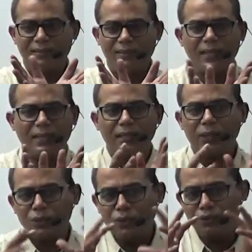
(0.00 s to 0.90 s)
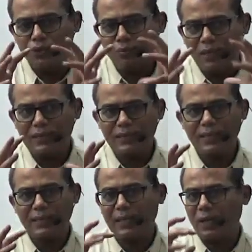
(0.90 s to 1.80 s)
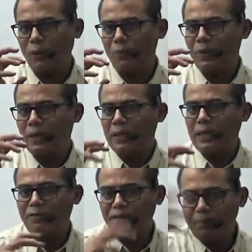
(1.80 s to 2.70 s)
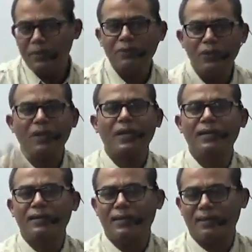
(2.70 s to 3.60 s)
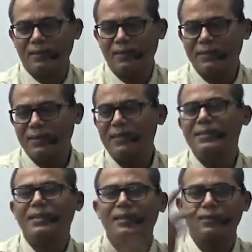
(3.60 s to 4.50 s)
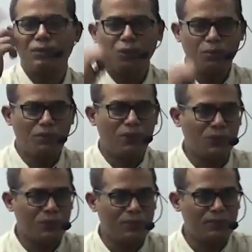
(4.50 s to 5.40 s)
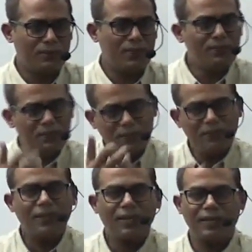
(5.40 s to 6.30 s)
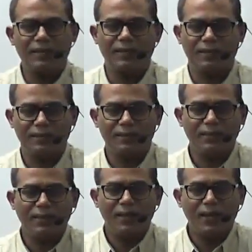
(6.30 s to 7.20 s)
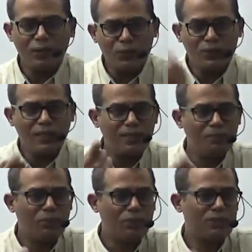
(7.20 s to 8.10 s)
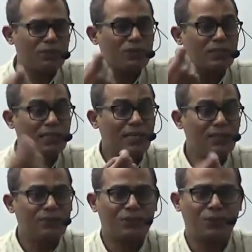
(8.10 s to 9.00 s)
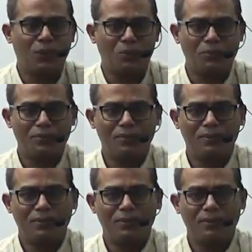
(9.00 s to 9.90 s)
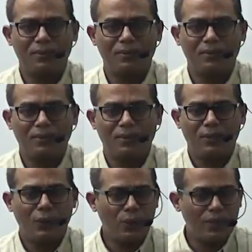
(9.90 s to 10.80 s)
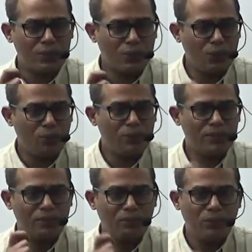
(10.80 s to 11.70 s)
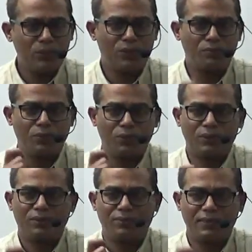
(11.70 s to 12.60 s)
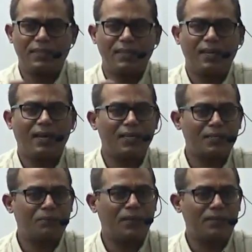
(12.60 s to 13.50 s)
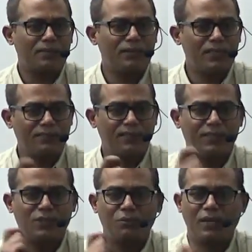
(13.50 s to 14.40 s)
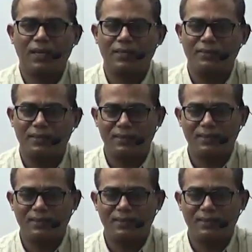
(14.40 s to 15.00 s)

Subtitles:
Right? So if you imagine that now, everybody will write that. Let's say seeking slope evolution. Everybody will write that. Now you tell the importance of the study of the slope. Look at slope is the most important physical aspect which affects human activity.